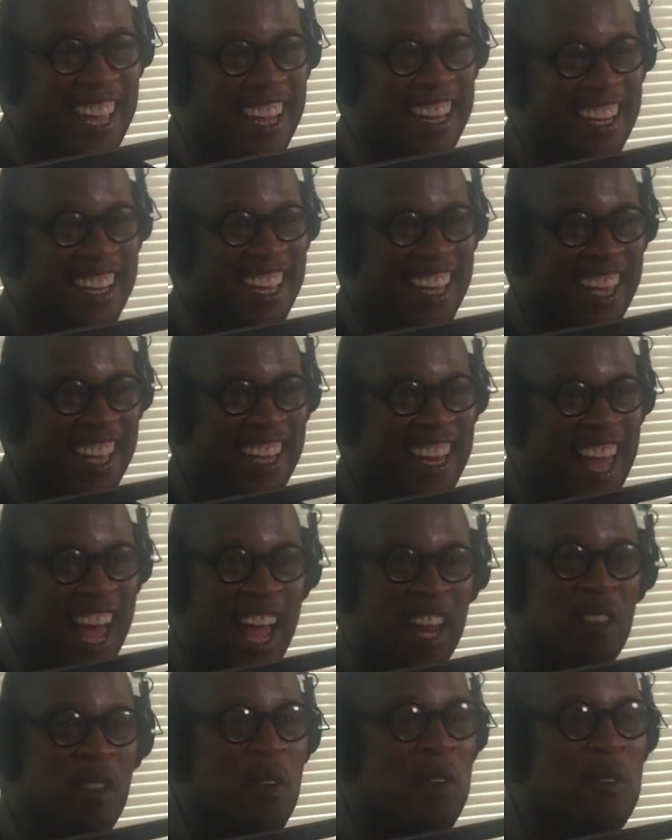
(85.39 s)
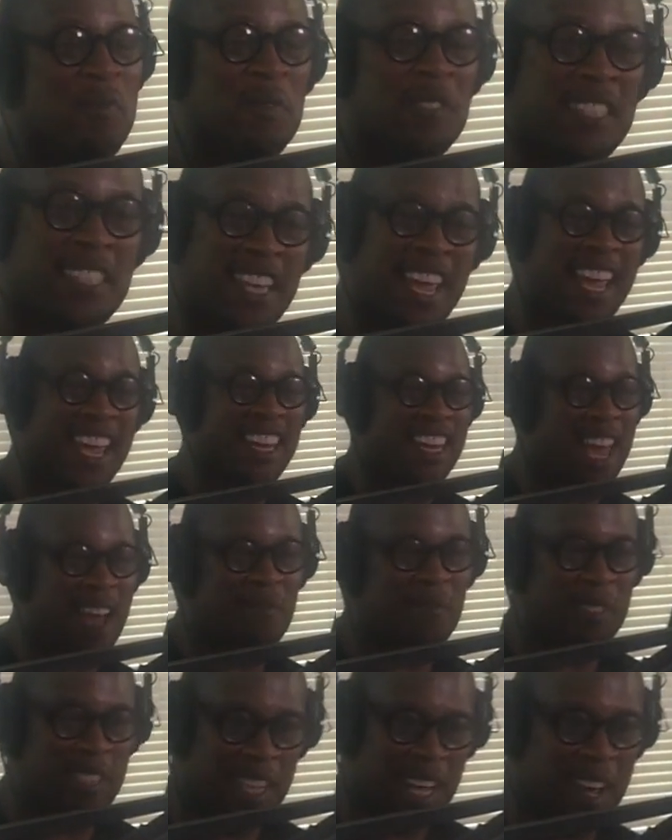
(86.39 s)
And I knew he was saying
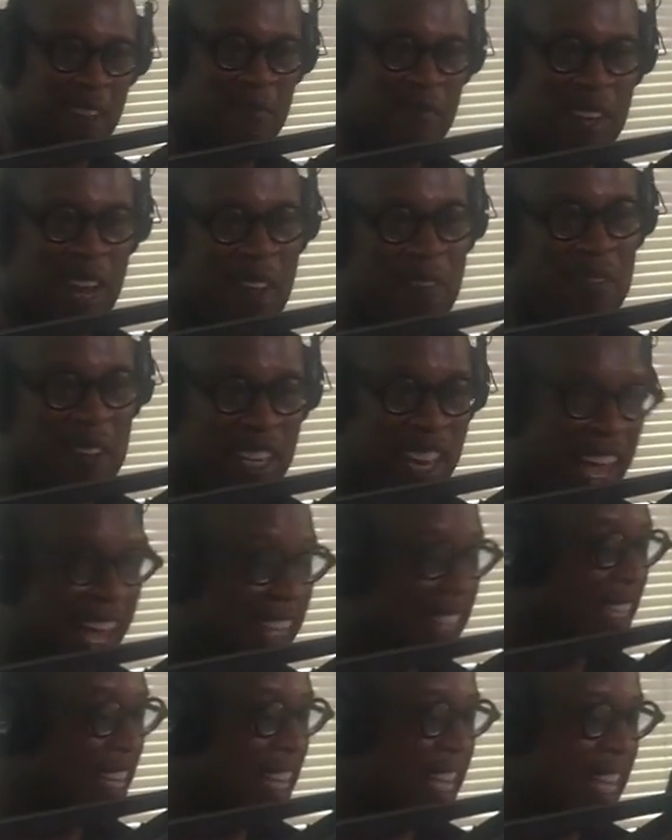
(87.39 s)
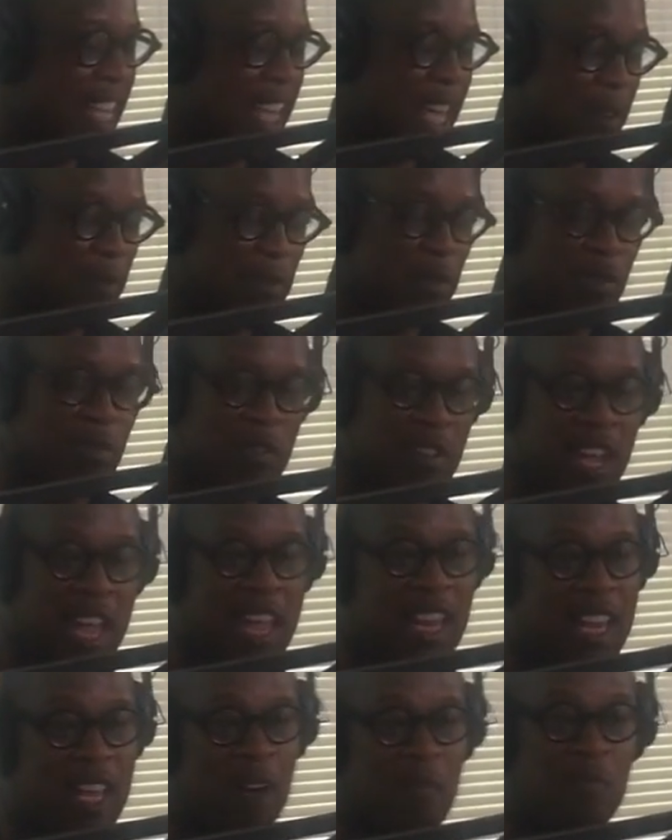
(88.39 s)
that with love, but I realized it was
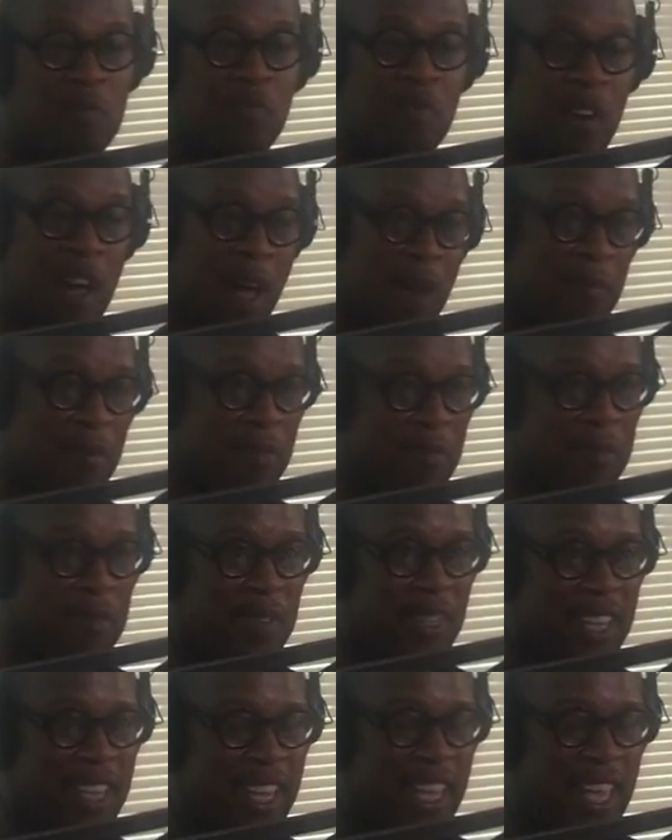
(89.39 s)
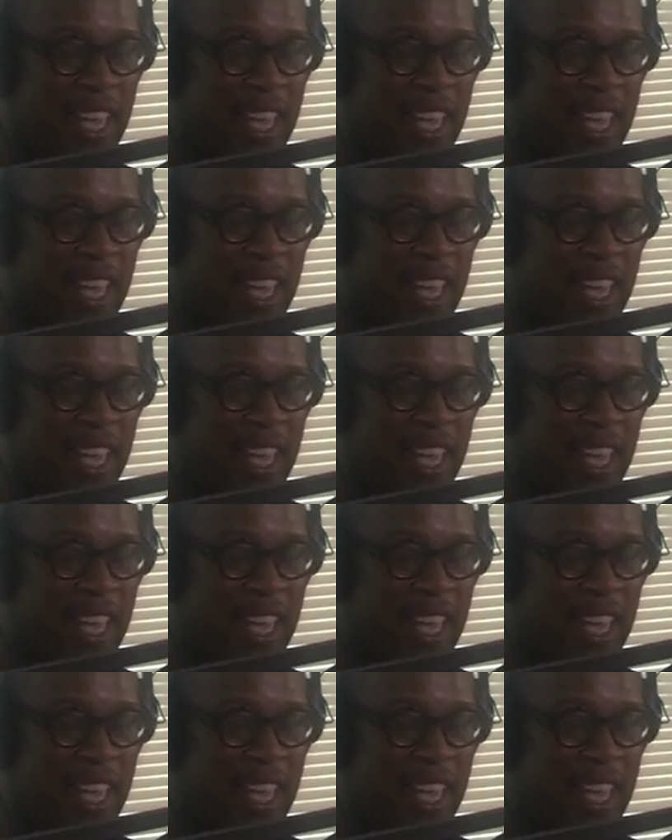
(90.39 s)
creating a problem